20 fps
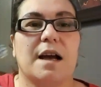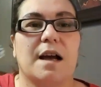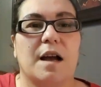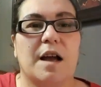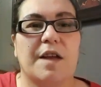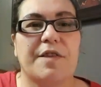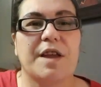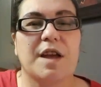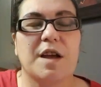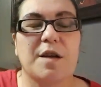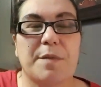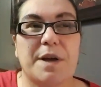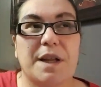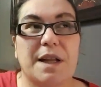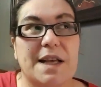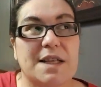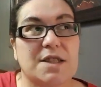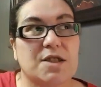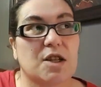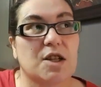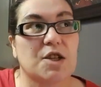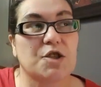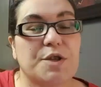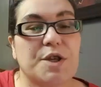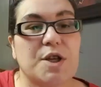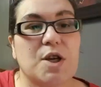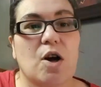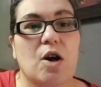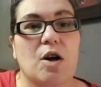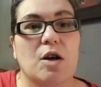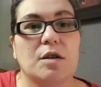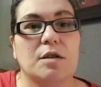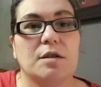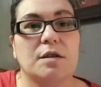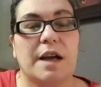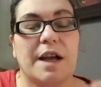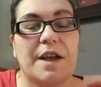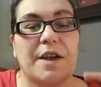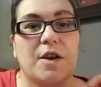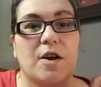Uh, I think in my last Tree haul,
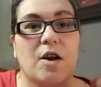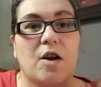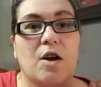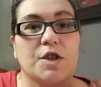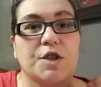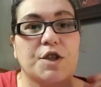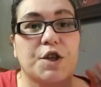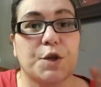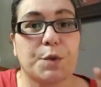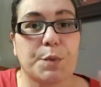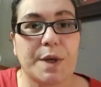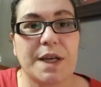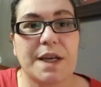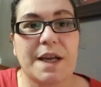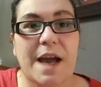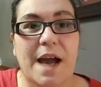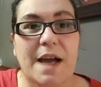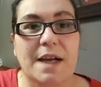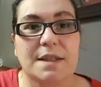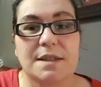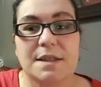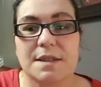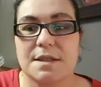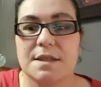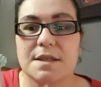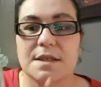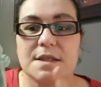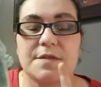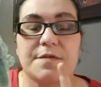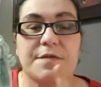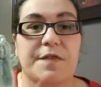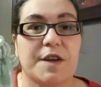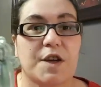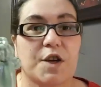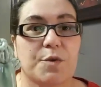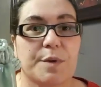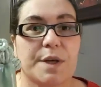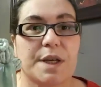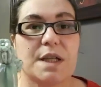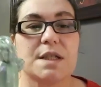I hauled three cactuses
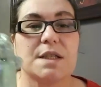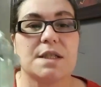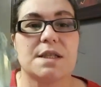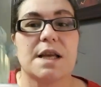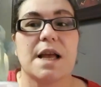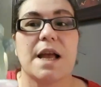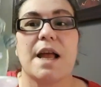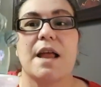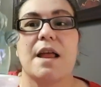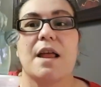figurines.